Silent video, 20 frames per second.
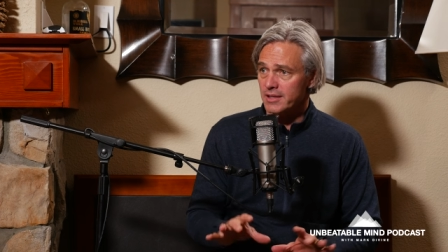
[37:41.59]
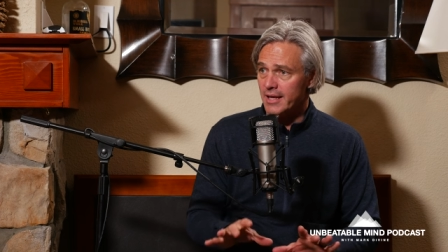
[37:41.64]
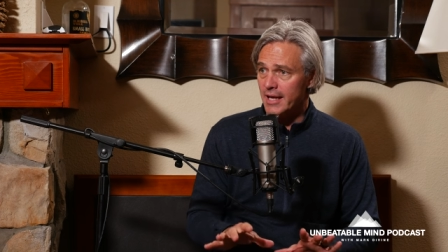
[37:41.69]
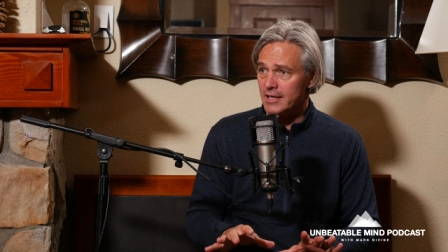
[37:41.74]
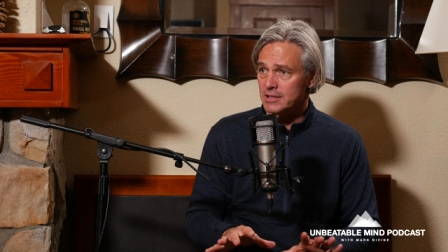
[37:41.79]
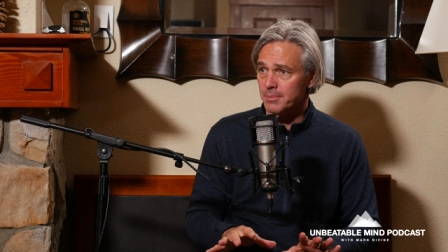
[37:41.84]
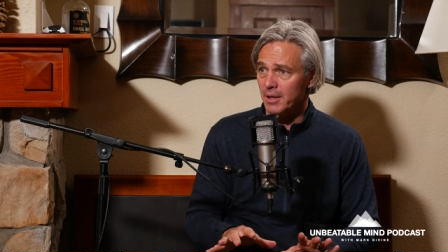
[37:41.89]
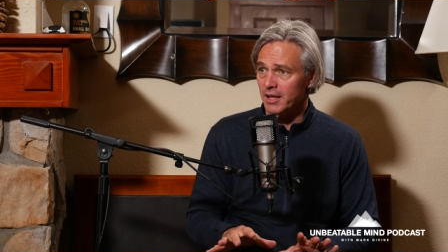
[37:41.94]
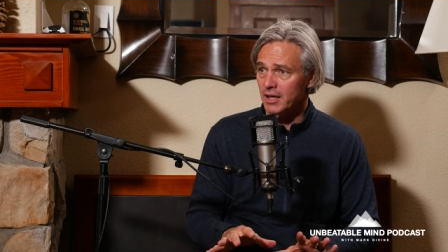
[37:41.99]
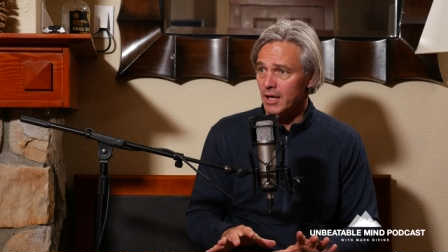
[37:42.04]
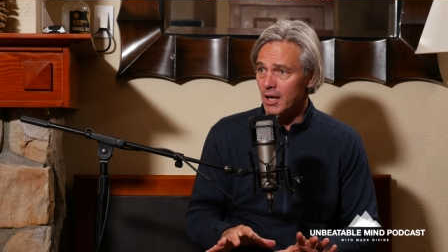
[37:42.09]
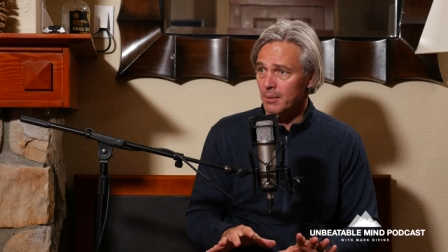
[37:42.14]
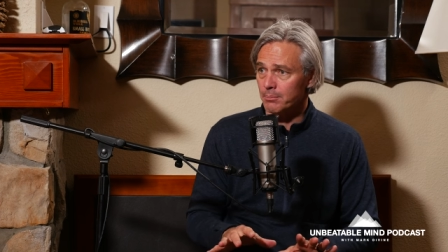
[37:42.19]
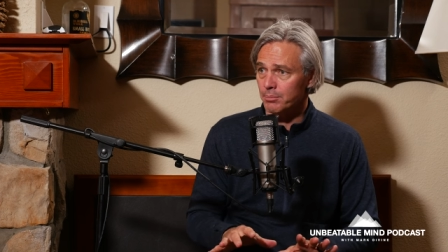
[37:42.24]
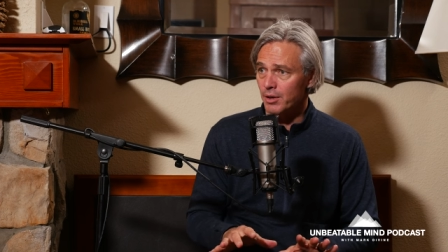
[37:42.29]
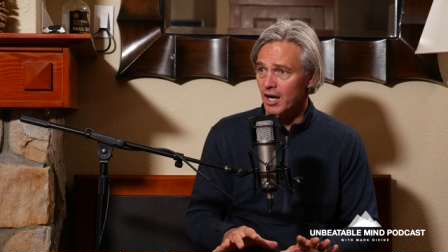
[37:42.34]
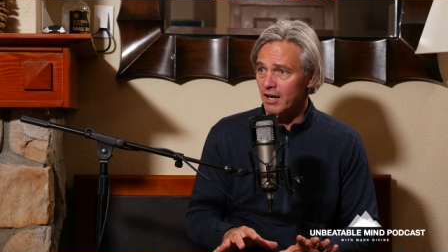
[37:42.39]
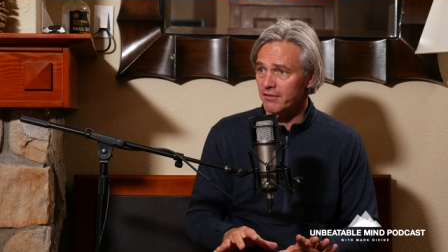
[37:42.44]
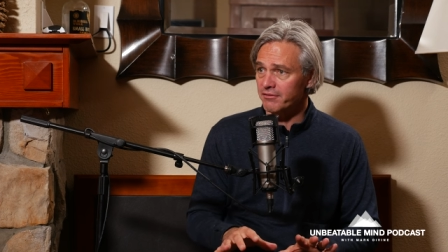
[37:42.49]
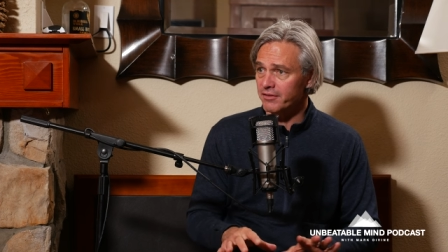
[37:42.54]
So okay. that's my
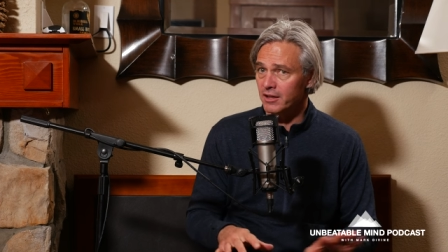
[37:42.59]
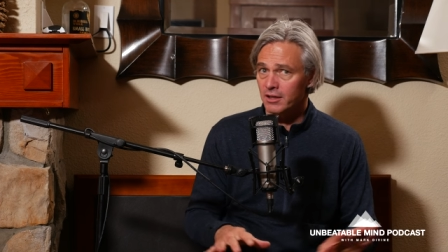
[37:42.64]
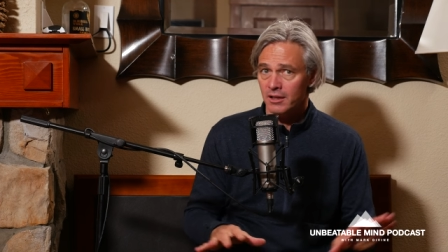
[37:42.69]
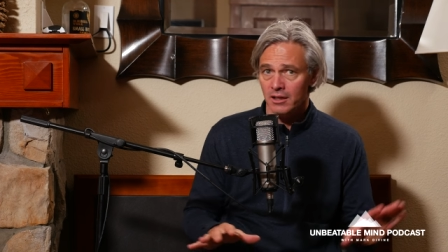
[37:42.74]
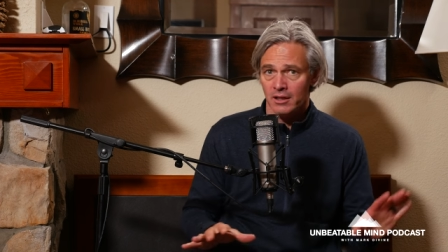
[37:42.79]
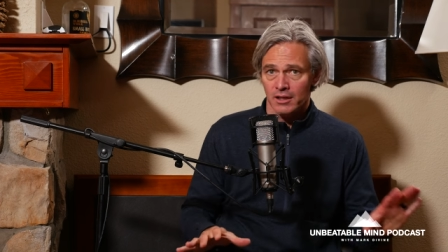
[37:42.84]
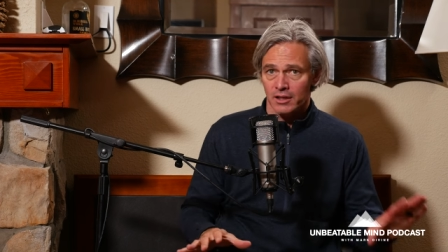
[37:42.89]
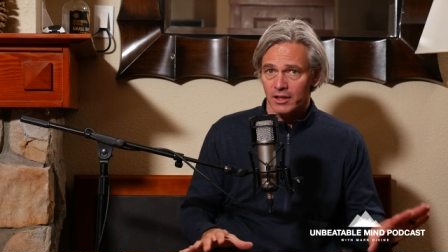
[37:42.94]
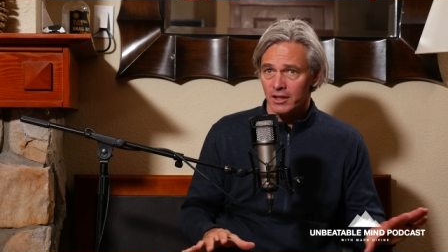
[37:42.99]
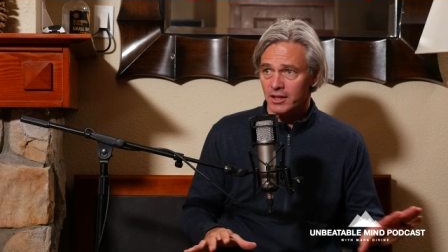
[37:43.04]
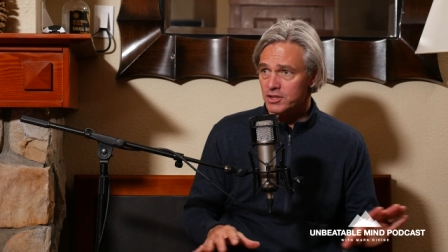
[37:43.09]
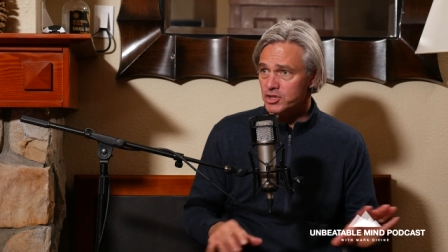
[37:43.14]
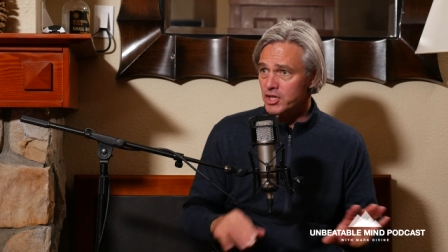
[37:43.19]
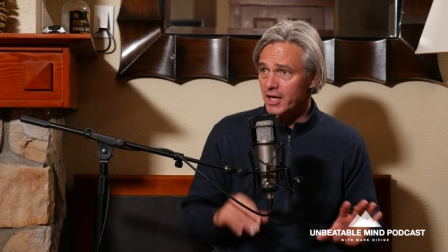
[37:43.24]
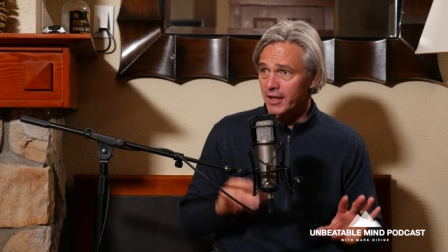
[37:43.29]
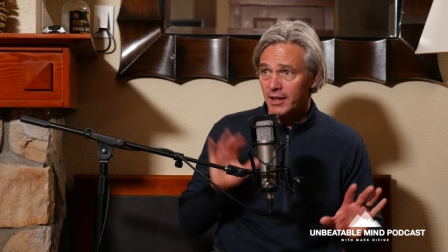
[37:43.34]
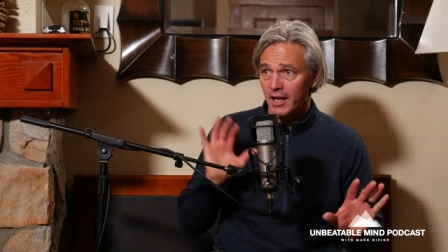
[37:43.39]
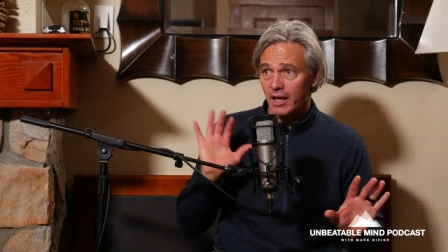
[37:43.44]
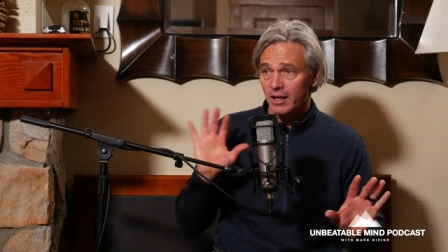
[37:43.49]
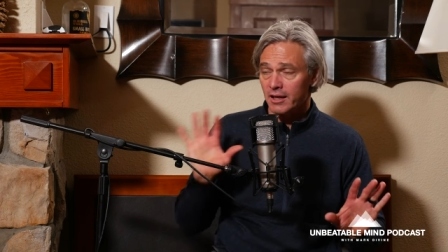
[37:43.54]
nonprofit. Got it. You can
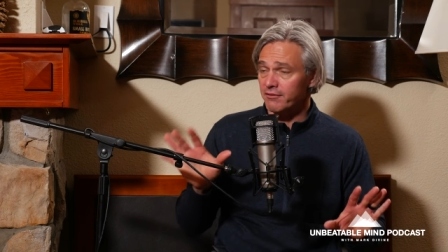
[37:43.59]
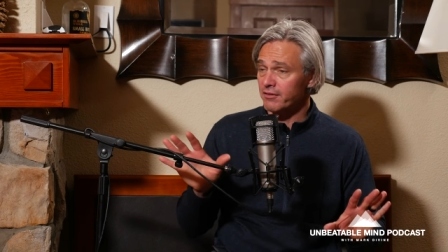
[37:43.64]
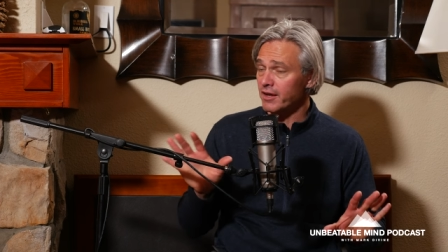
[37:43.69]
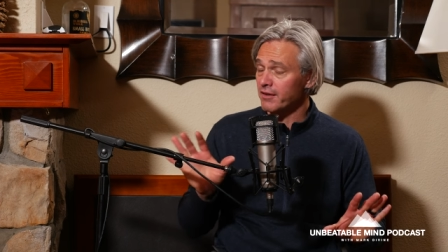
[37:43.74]
check it out.